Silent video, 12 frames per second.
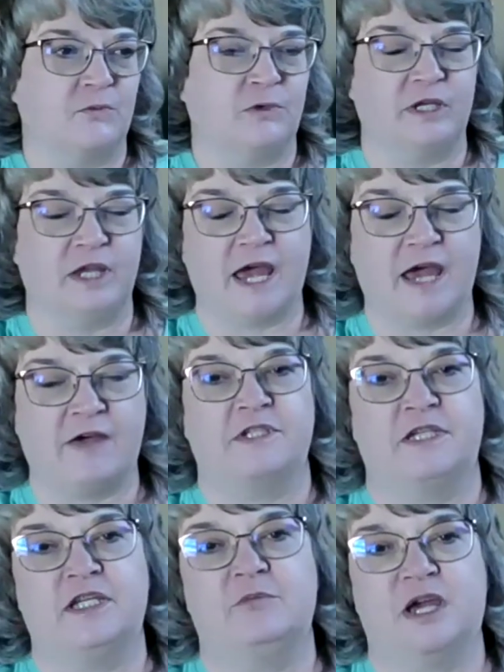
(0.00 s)
We have to
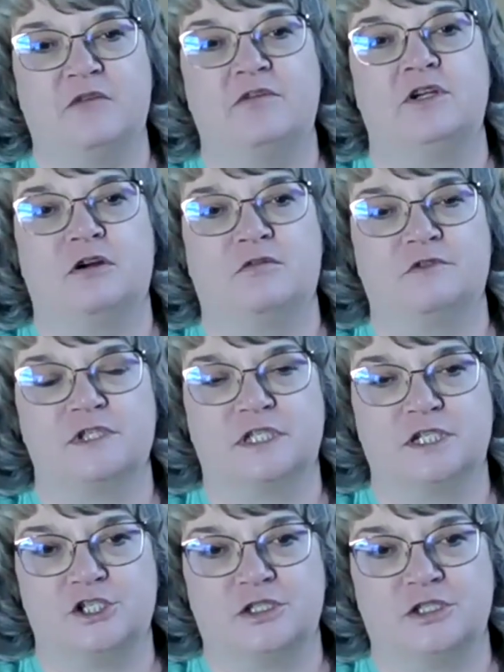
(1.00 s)
keep having
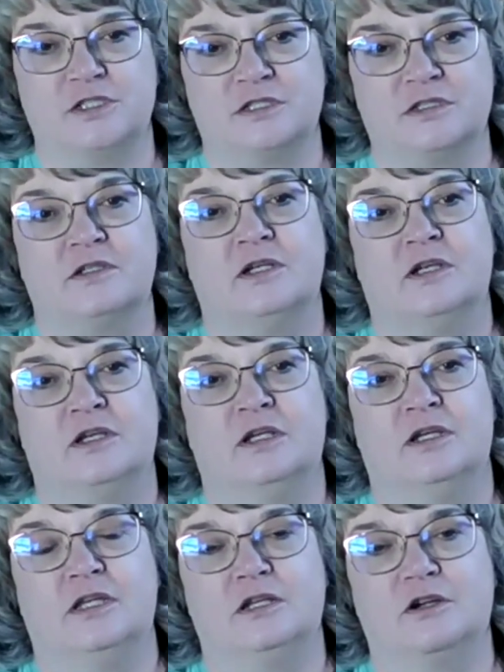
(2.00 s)
conversations,
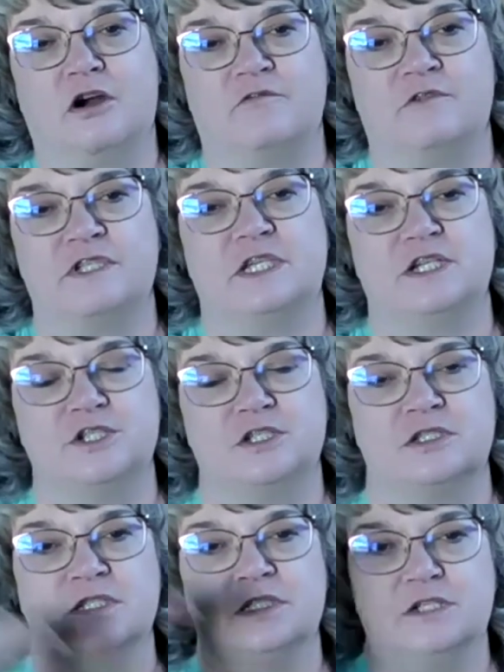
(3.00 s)
and the
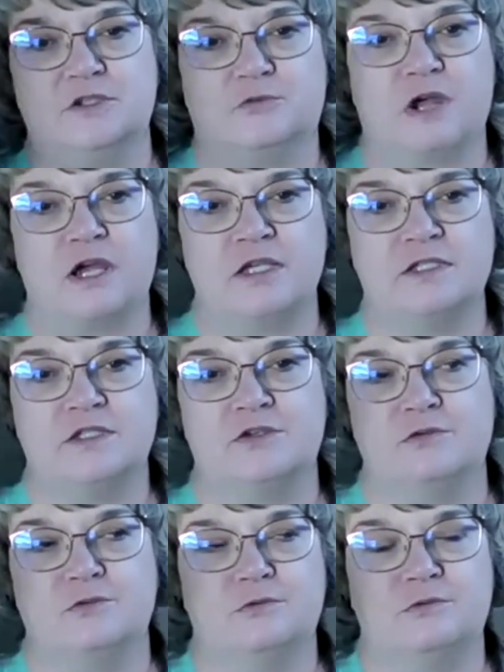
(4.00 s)
conversations need to rise
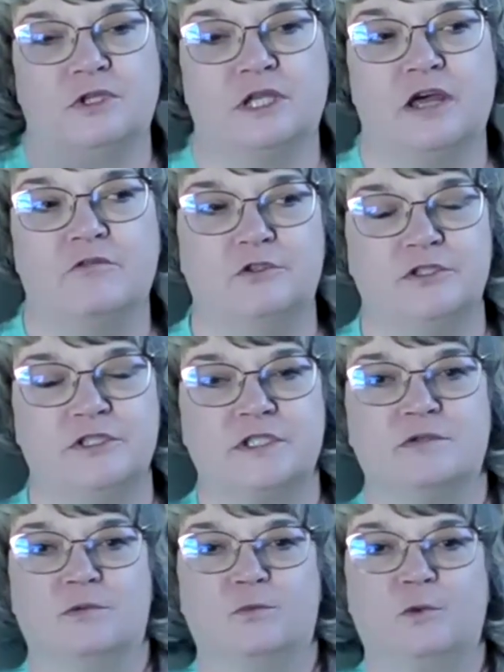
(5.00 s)
to
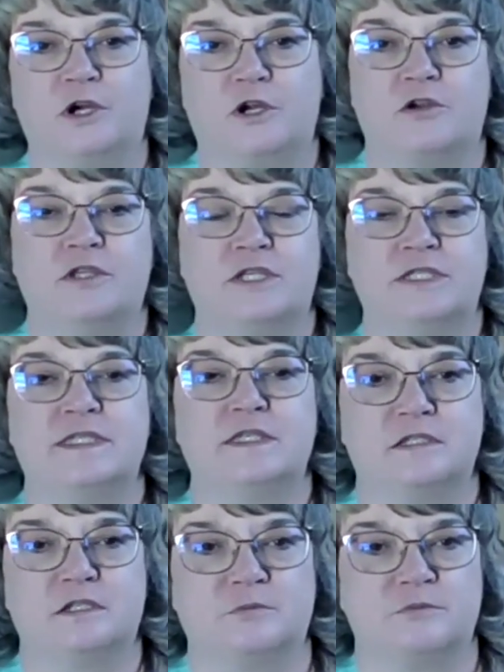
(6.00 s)
levels where the
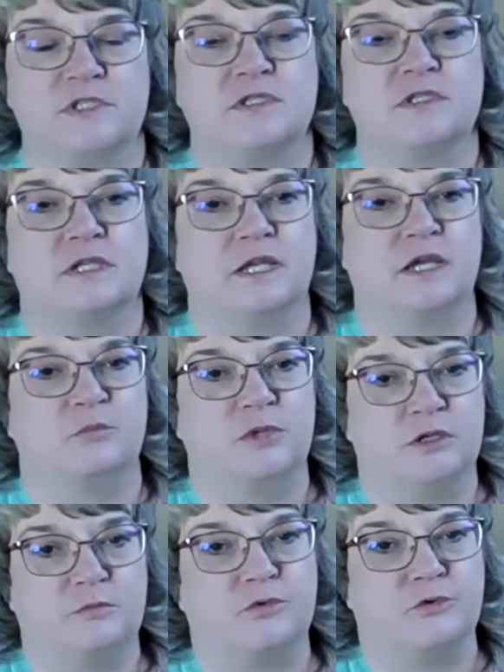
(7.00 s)
systems can be
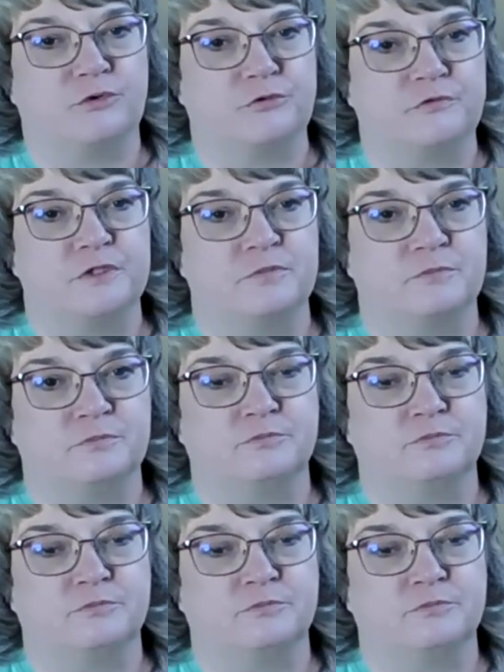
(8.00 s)
improved.